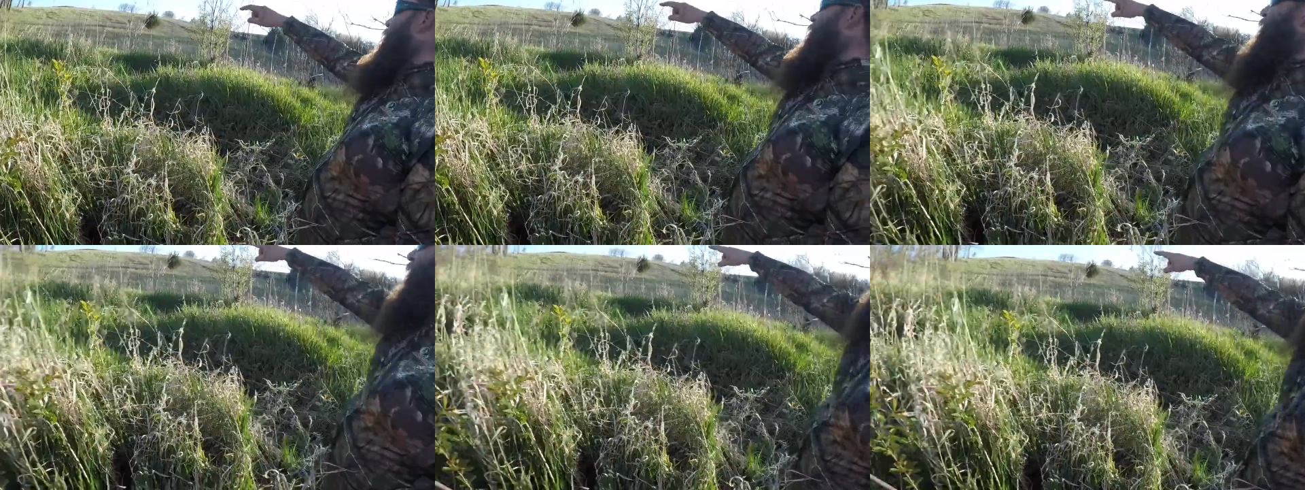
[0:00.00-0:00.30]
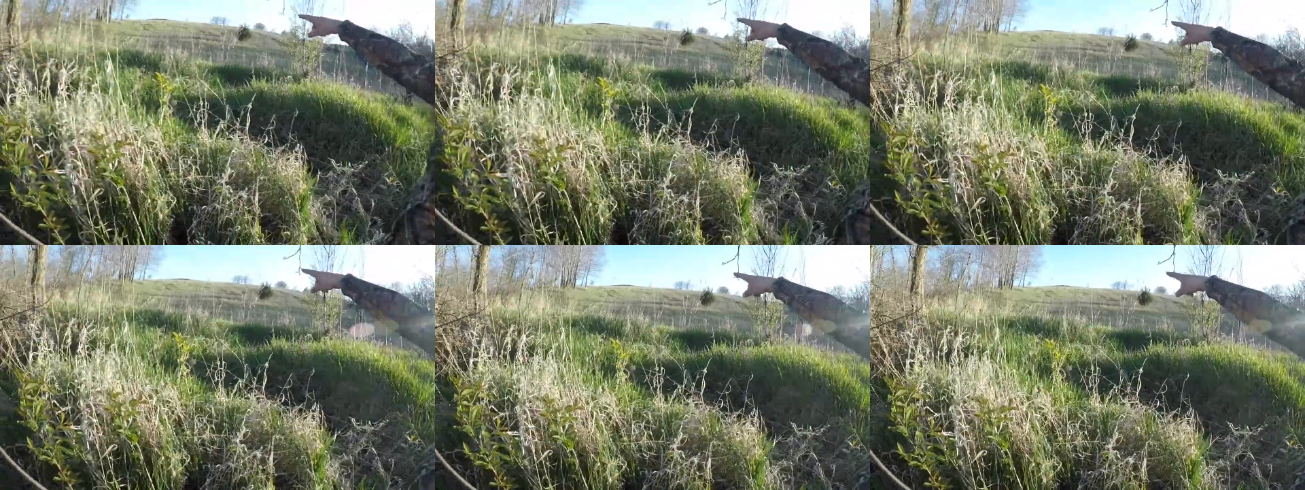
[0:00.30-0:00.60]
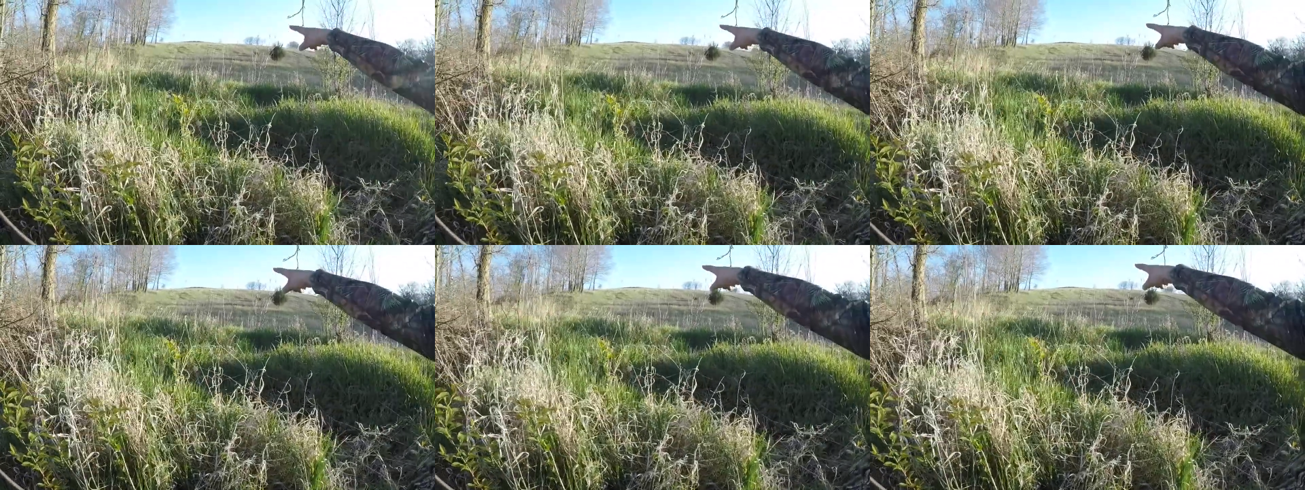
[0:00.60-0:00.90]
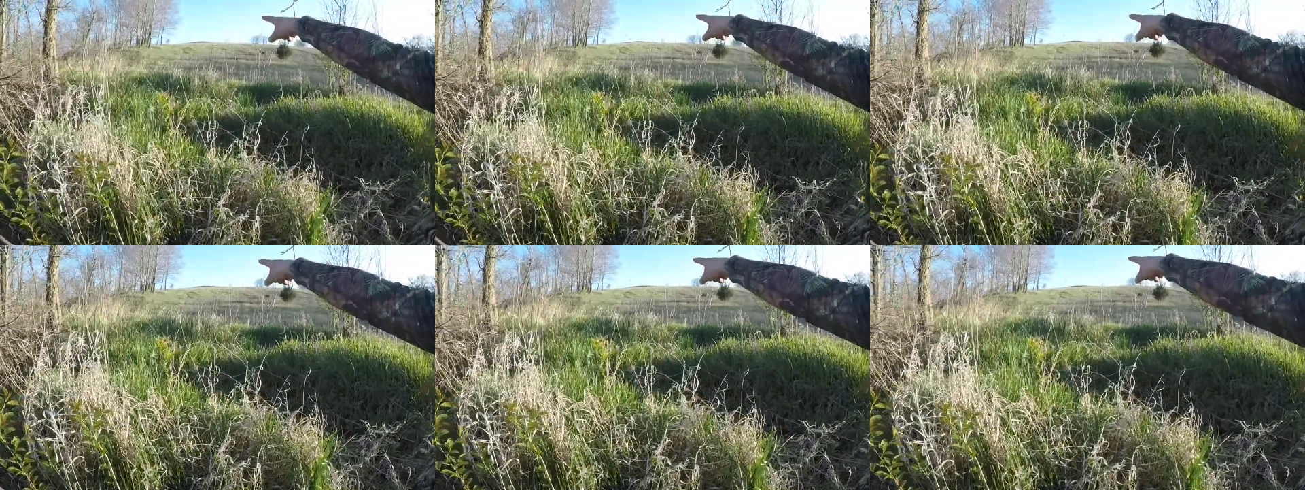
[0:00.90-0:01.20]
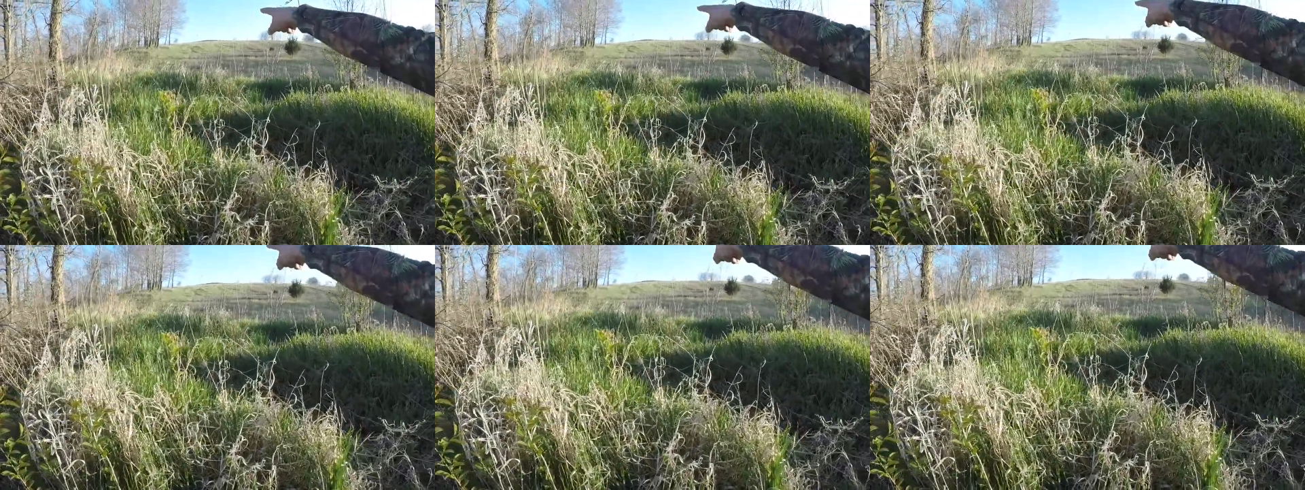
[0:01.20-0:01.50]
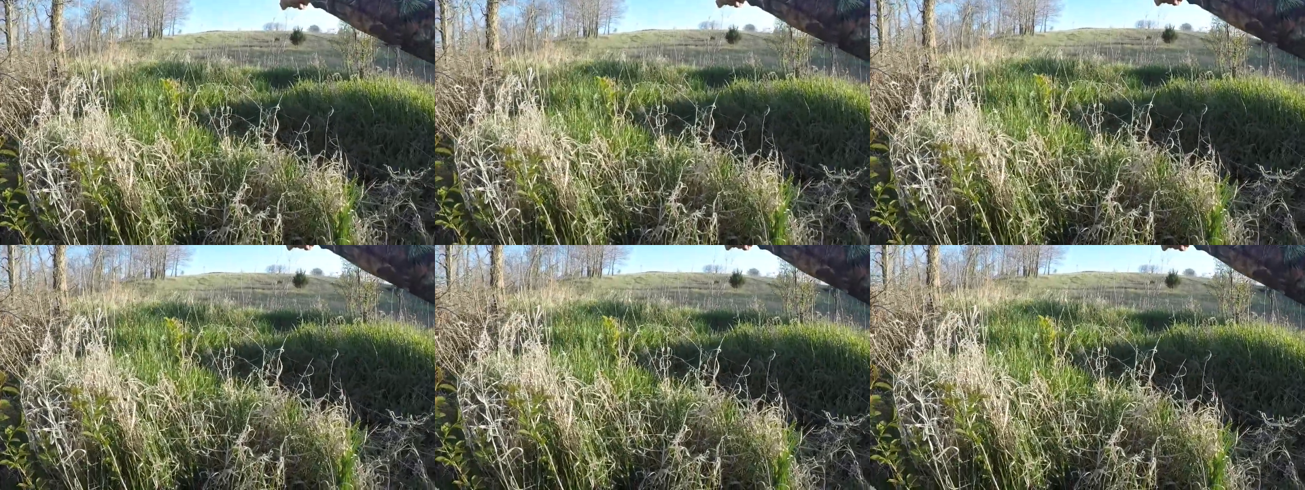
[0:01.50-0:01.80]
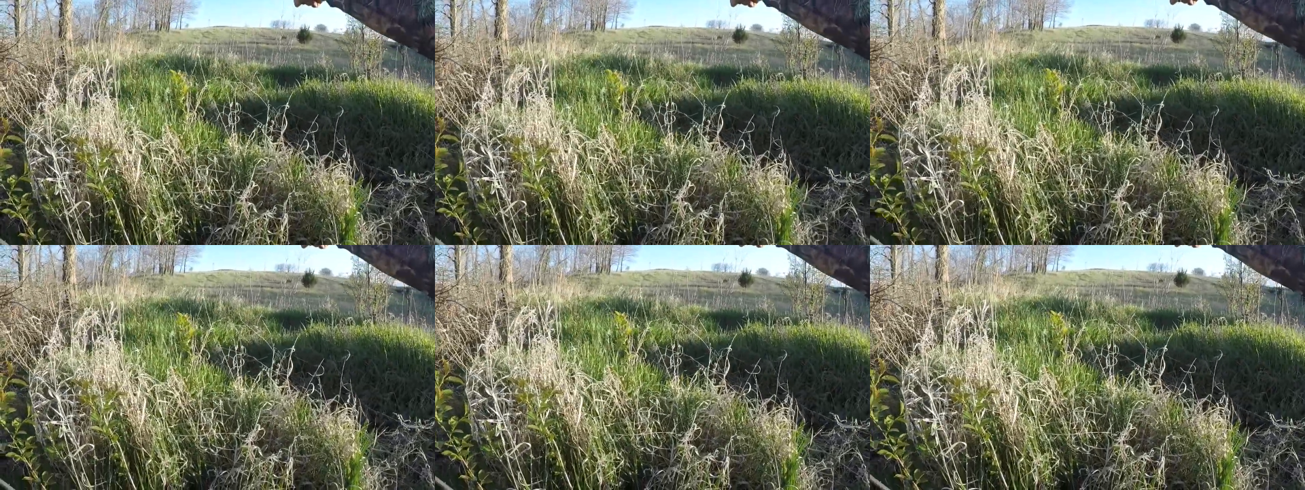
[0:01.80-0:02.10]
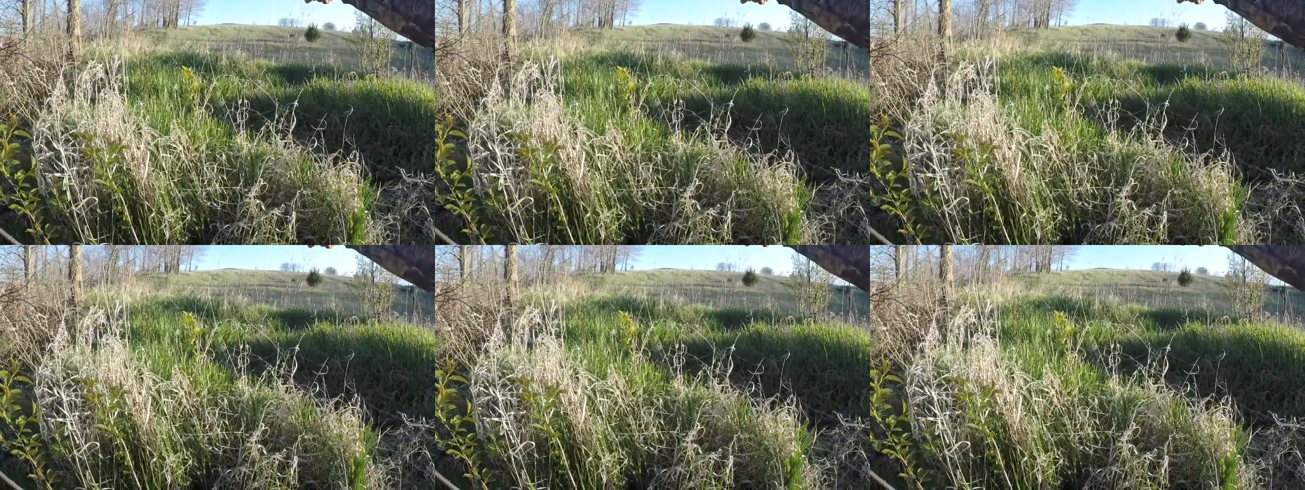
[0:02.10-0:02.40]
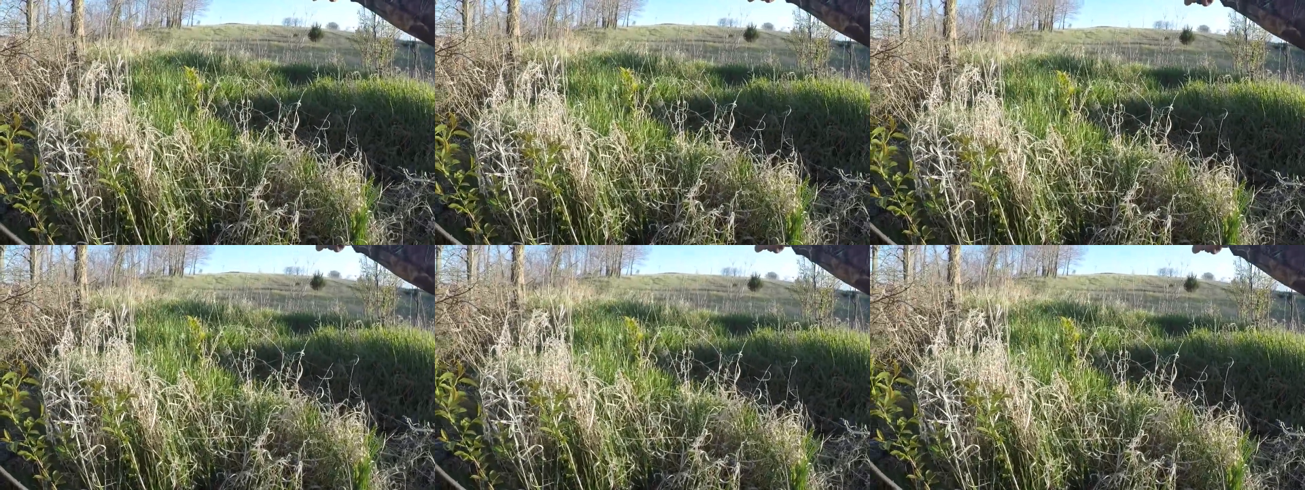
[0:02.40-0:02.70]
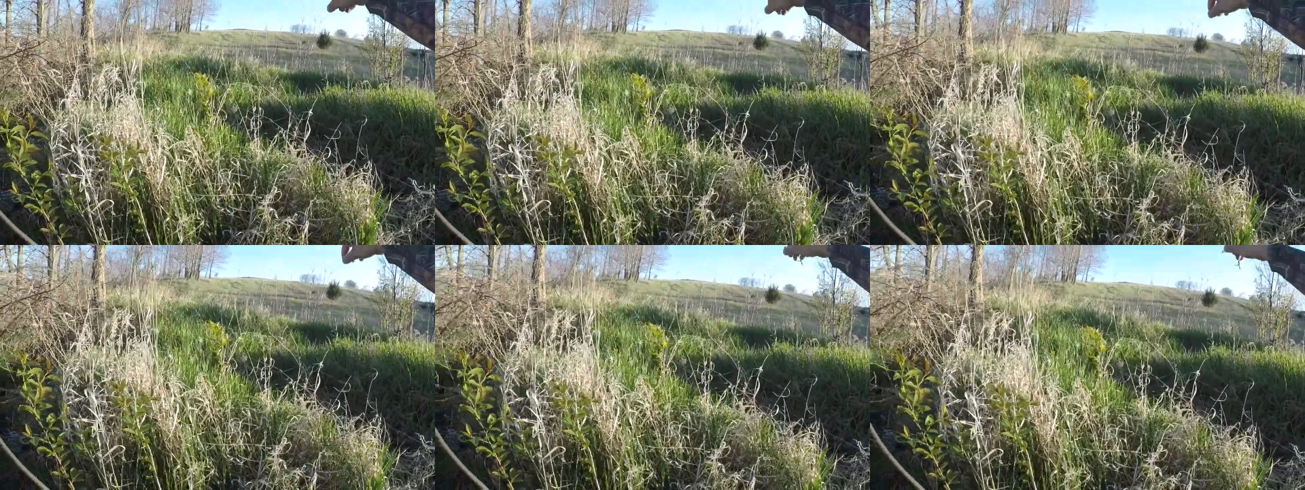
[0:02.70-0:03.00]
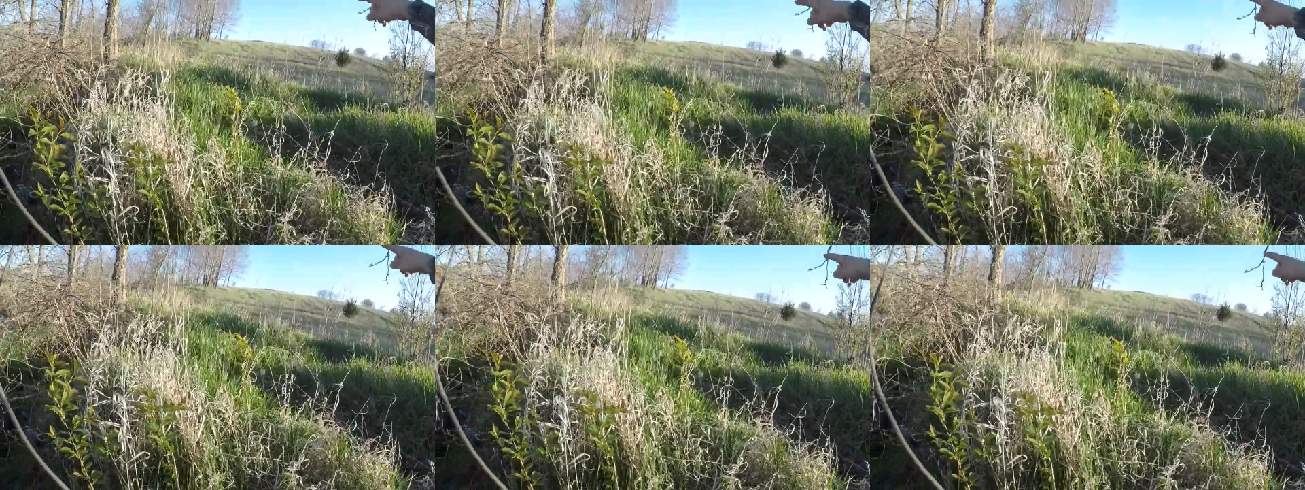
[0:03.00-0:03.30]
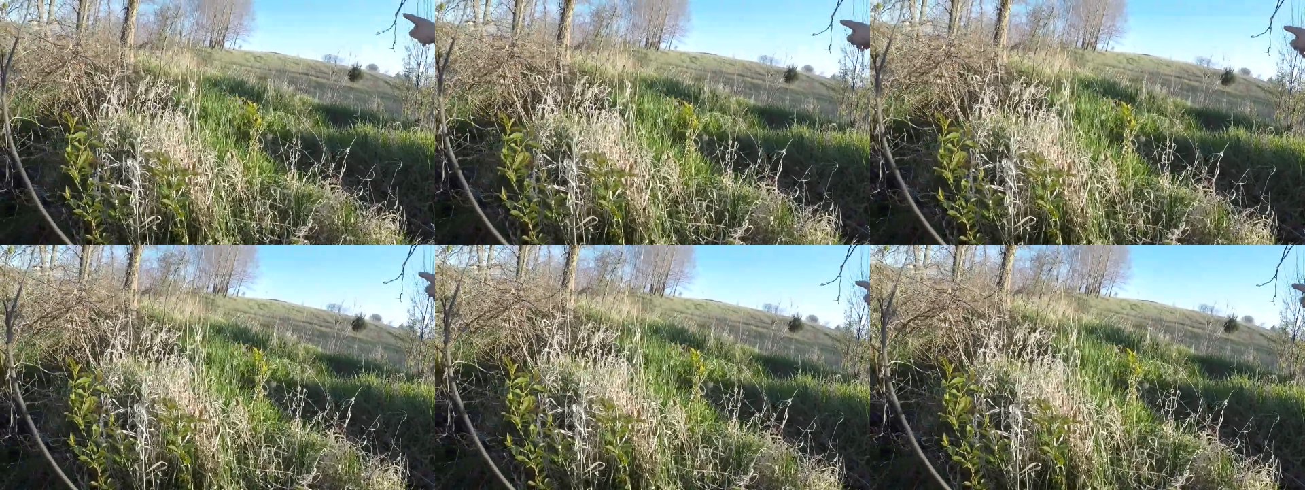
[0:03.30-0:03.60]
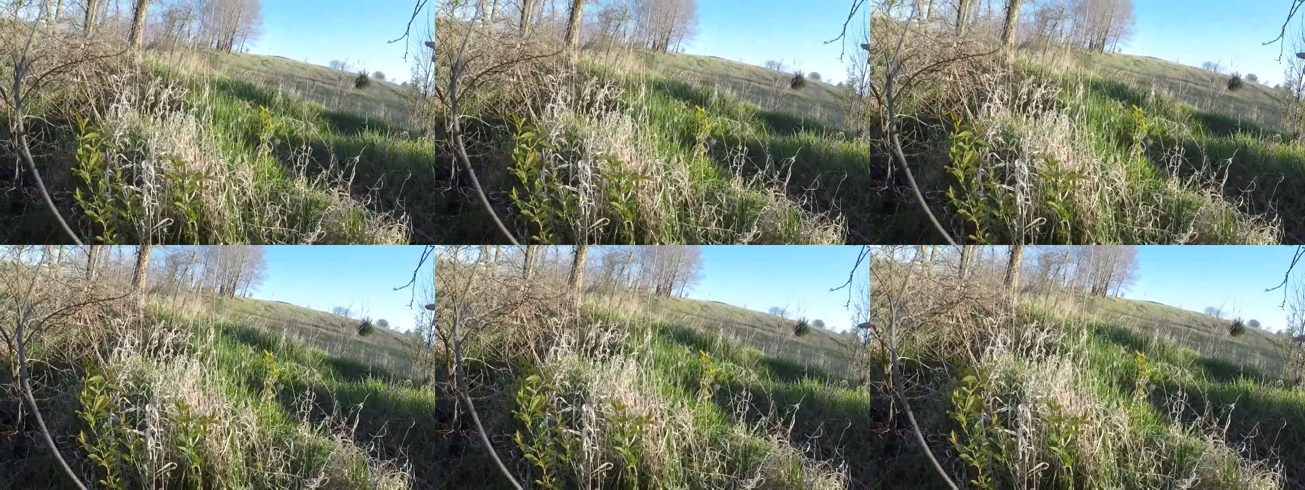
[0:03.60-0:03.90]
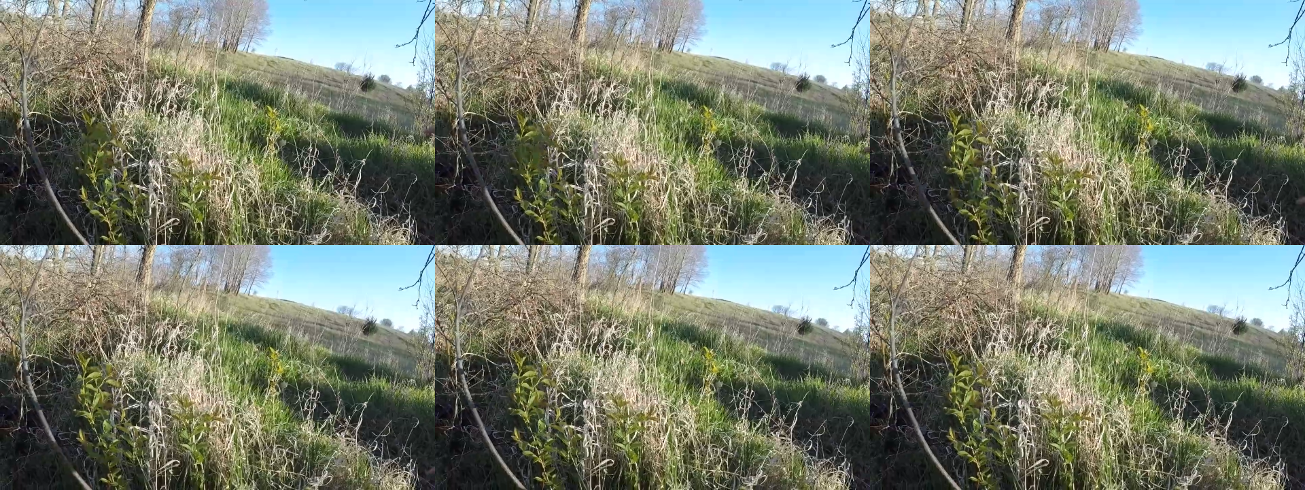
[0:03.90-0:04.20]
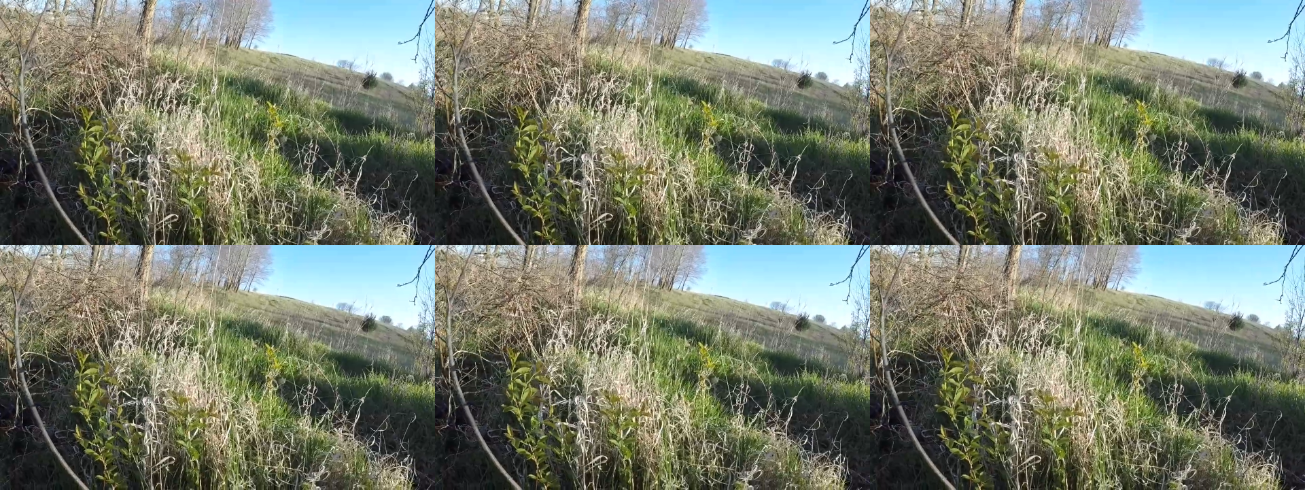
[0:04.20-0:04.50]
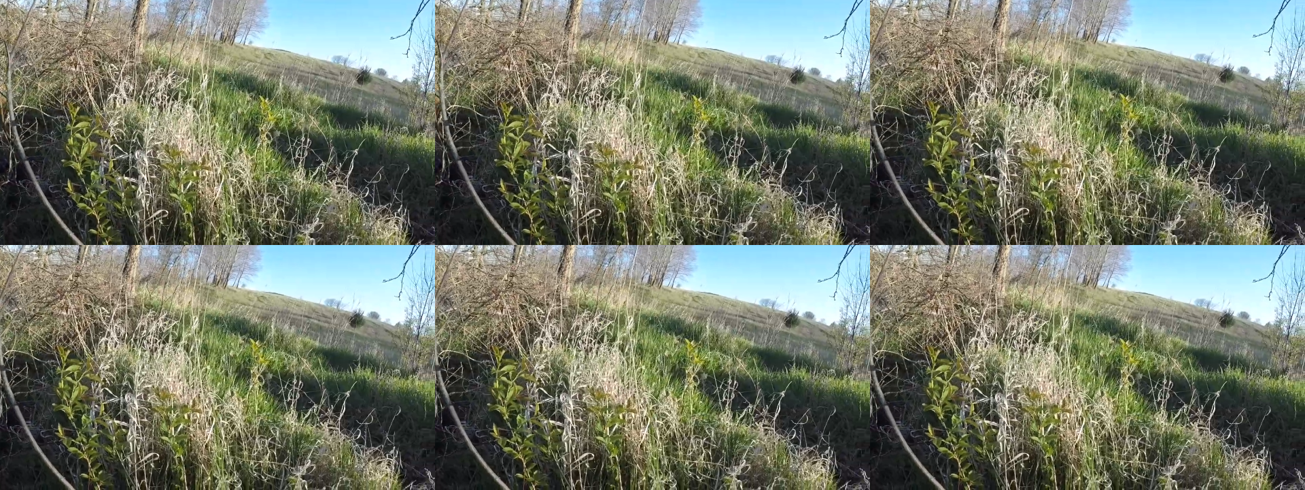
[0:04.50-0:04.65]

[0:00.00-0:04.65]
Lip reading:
No face is visible, so there are no lips to read.